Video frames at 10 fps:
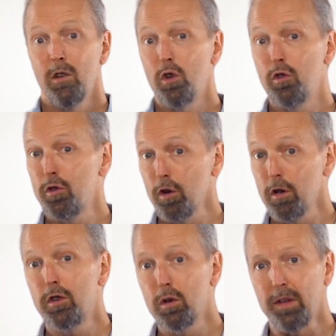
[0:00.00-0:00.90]
You
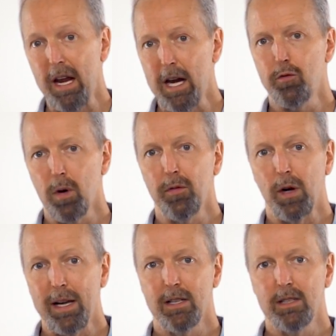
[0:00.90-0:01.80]
should use
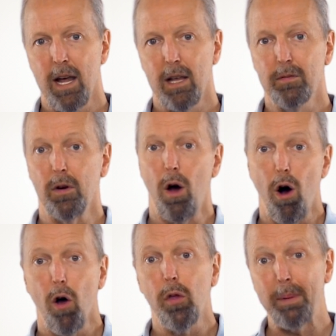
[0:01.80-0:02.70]
hreflang tags on
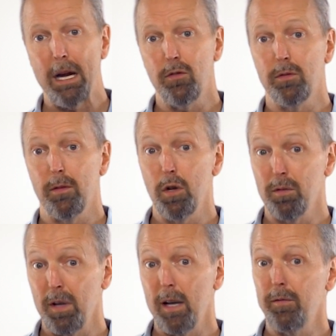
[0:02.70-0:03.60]
all the pages of your
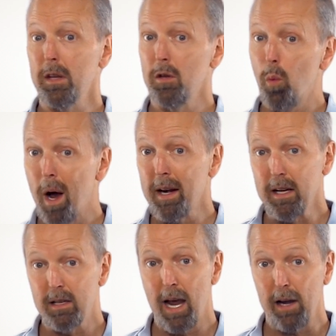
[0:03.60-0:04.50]
site that you want
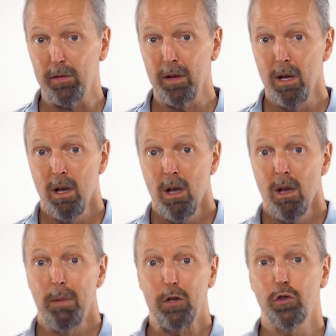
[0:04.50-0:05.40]
indexed,
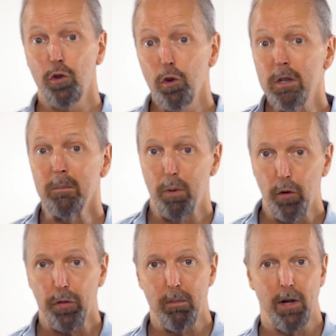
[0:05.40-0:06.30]
but shouldn't
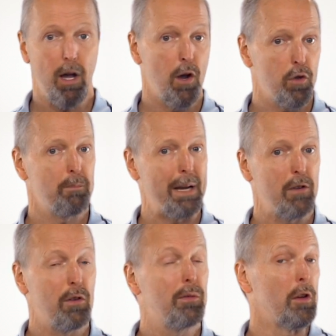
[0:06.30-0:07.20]
put them on other
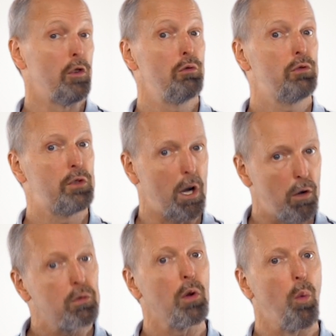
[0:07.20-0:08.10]
pages you
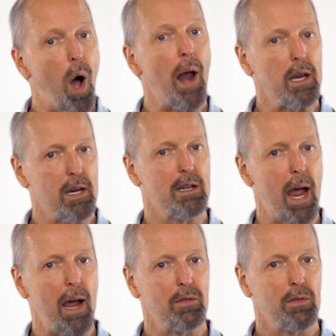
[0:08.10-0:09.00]
don't want
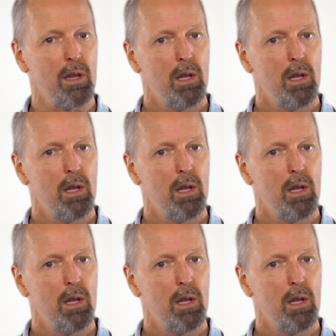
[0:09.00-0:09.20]
indexed.